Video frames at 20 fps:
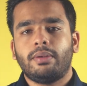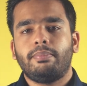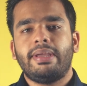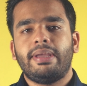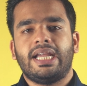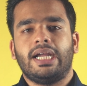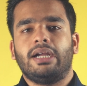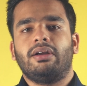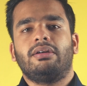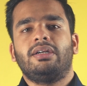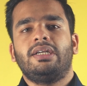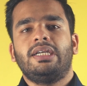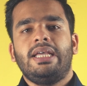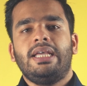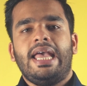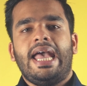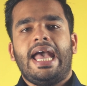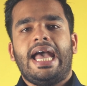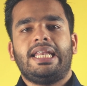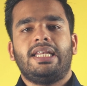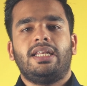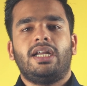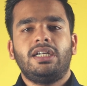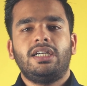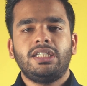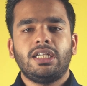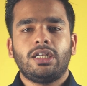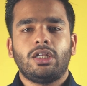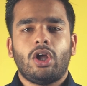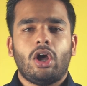Becker and
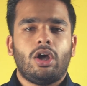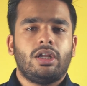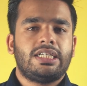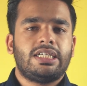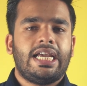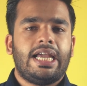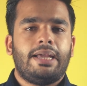learned a lot